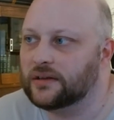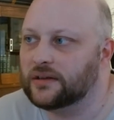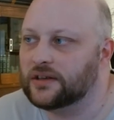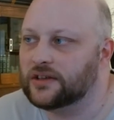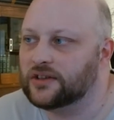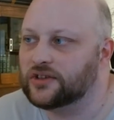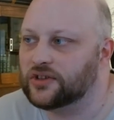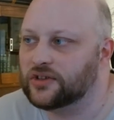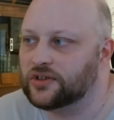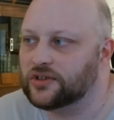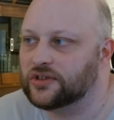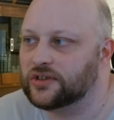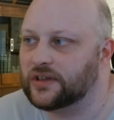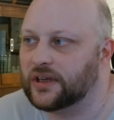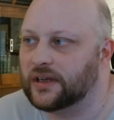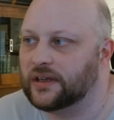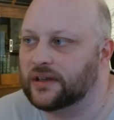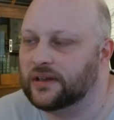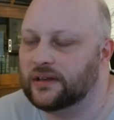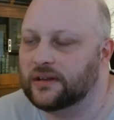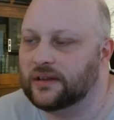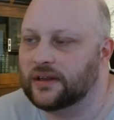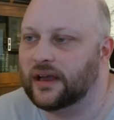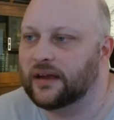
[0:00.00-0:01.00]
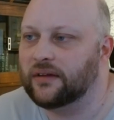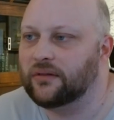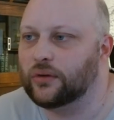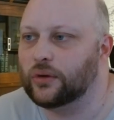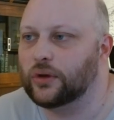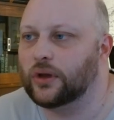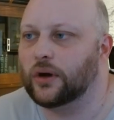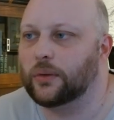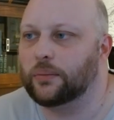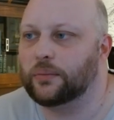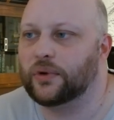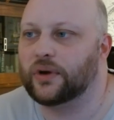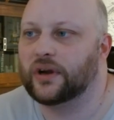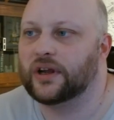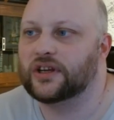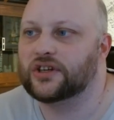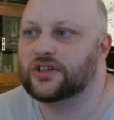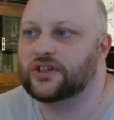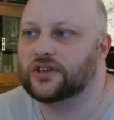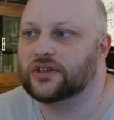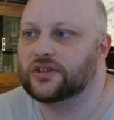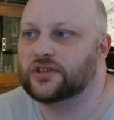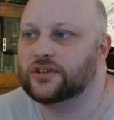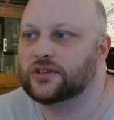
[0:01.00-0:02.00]
sustaining naval
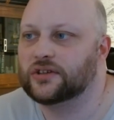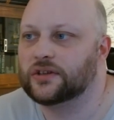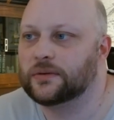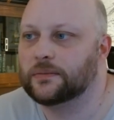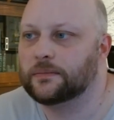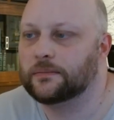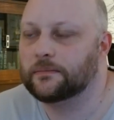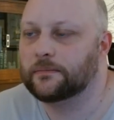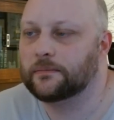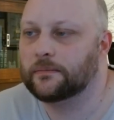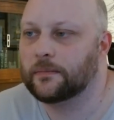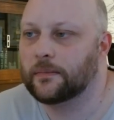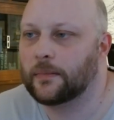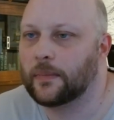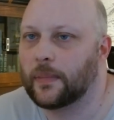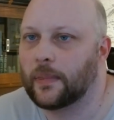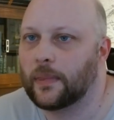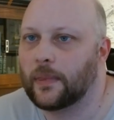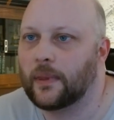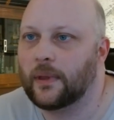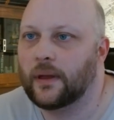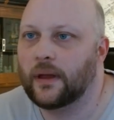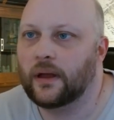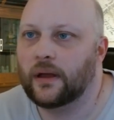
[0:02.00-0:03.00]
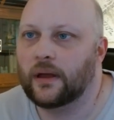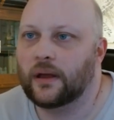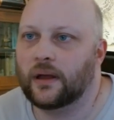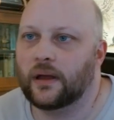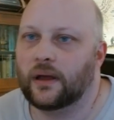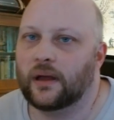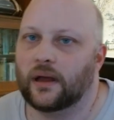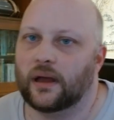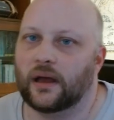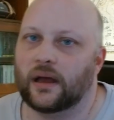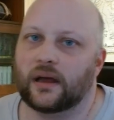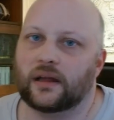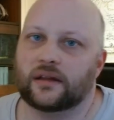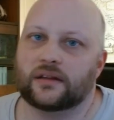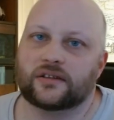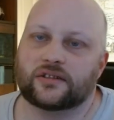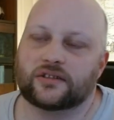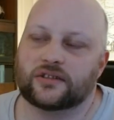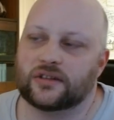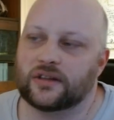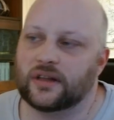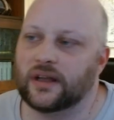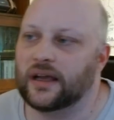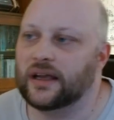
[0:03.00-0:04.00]
operations. And
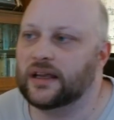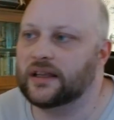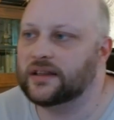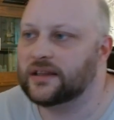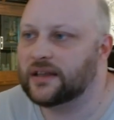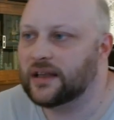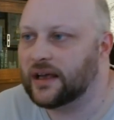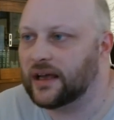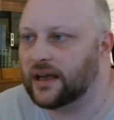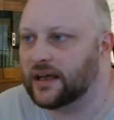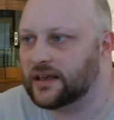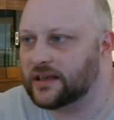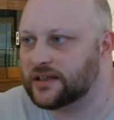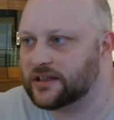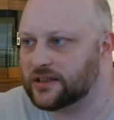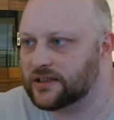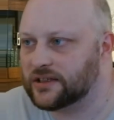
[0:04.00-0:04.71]
as late as